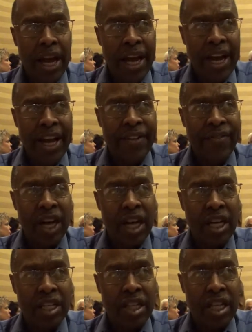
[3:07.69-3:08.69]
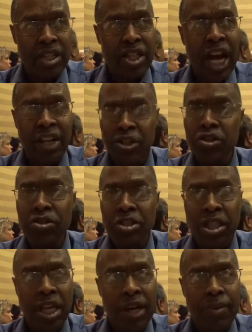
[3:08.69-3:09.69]
and the
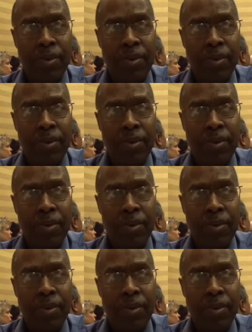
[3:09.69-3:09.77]
doctors,